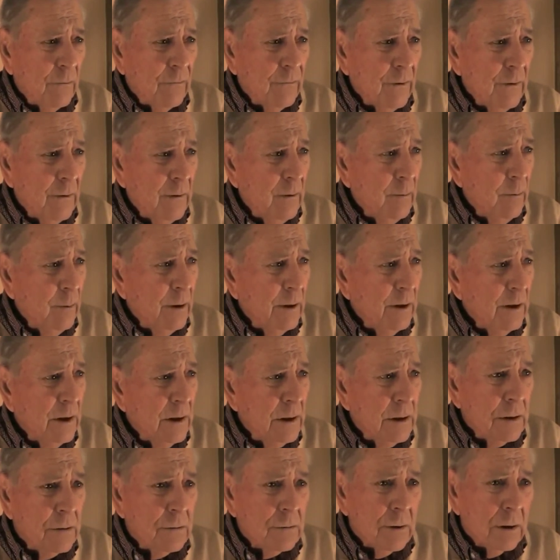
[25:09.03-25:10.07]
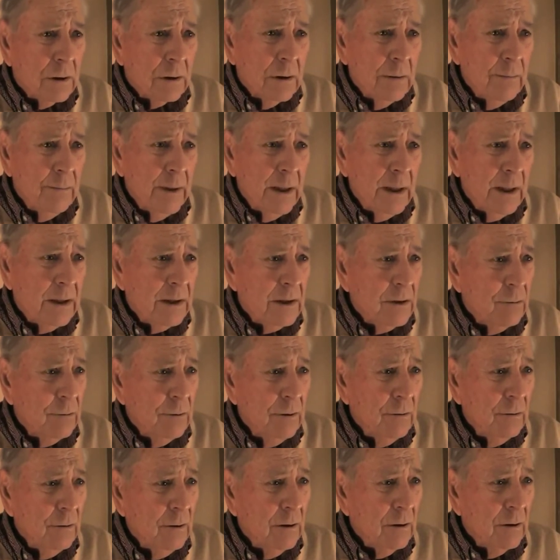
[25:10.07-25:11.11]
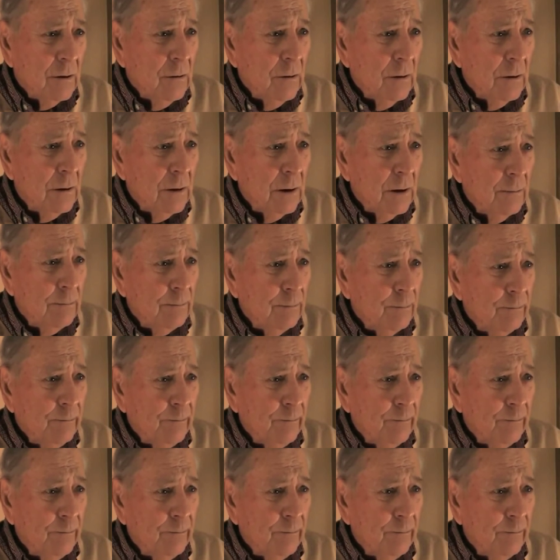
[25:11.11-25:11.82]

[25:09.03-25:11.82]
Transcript: If anybody struck a match, we would have gone up